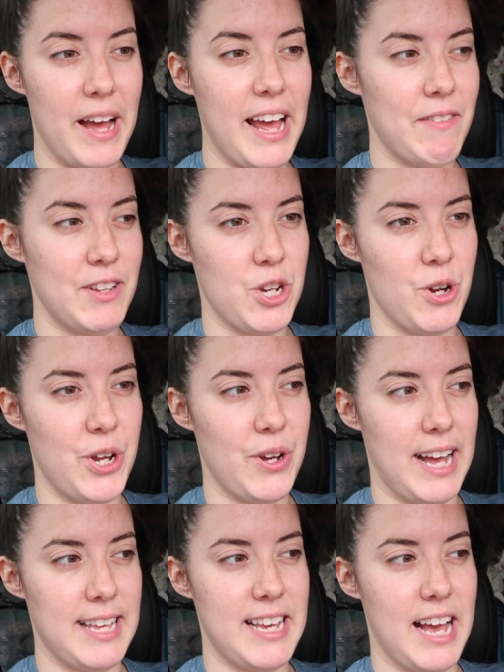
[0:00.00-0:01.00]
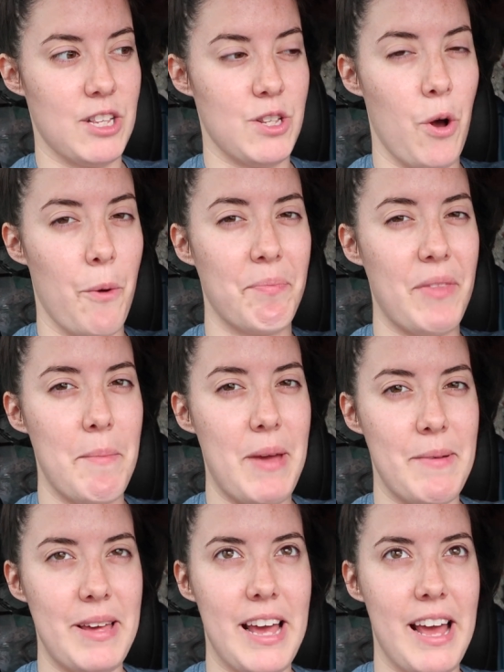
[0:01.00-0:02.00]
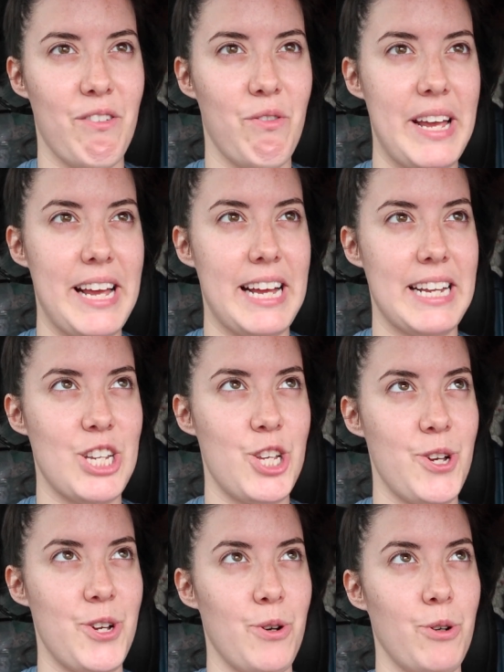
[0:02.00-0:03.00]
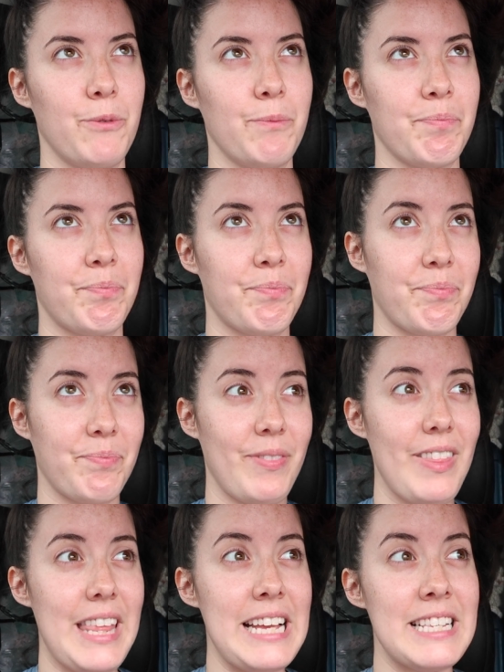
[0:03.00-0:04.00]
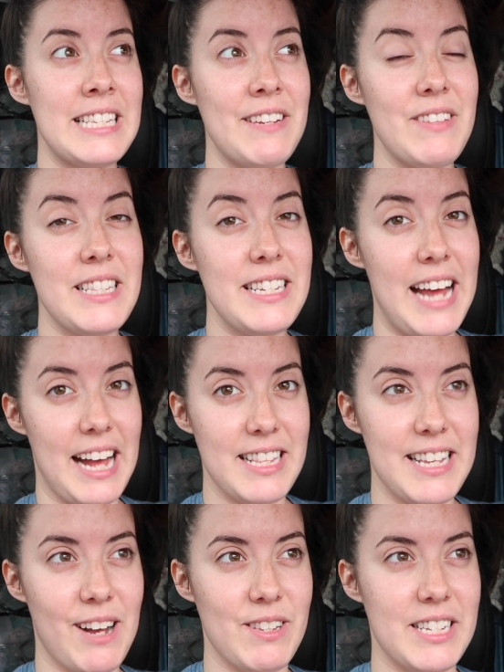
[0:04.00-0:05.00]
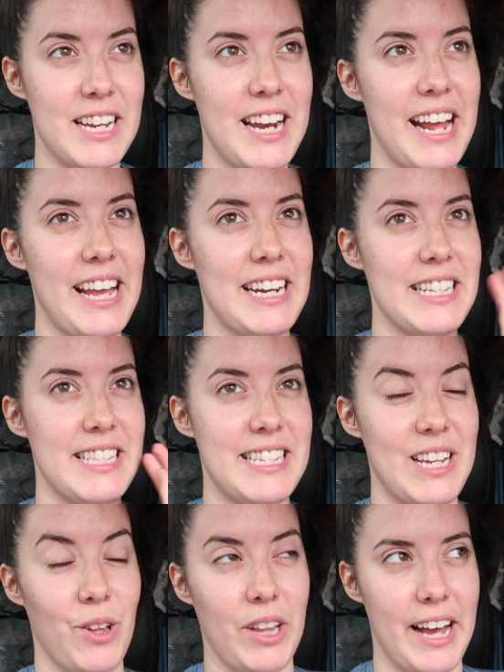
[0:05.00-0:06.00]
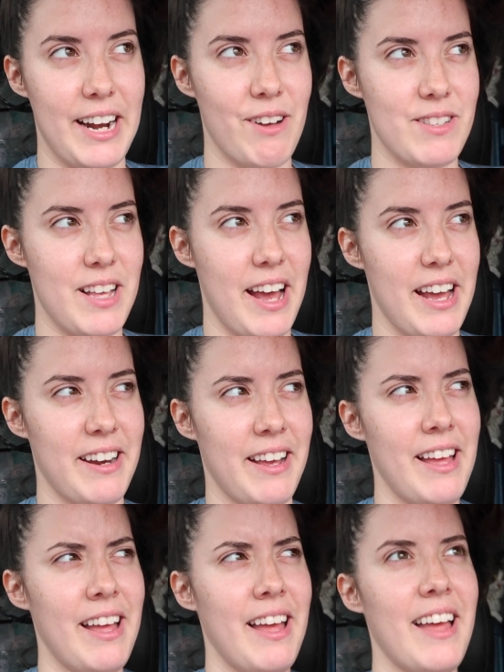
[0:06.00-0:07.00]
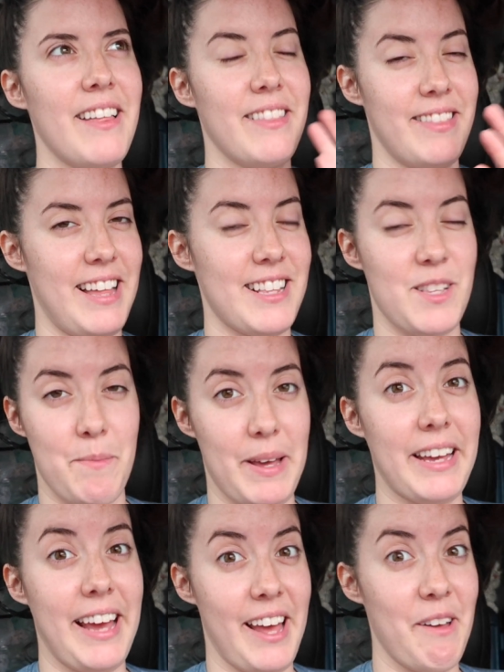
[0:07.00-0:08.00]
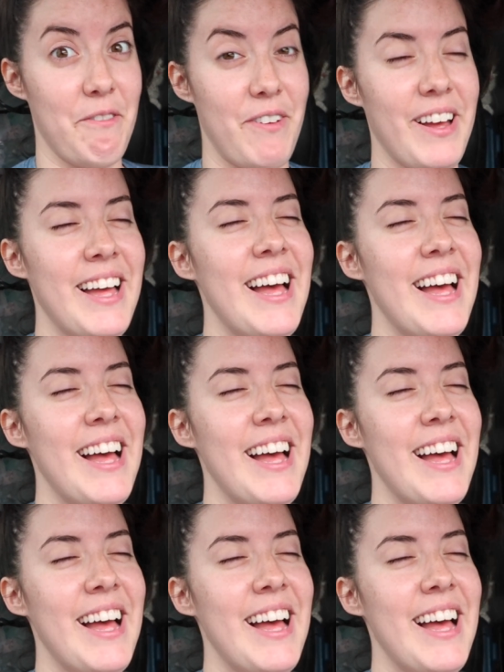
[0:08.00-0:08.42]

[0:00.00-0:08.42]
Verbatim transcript: I haven't shown you guys yet, so maybe if we get to Steven's dad's house tonight and it's still light outside, that's a big if,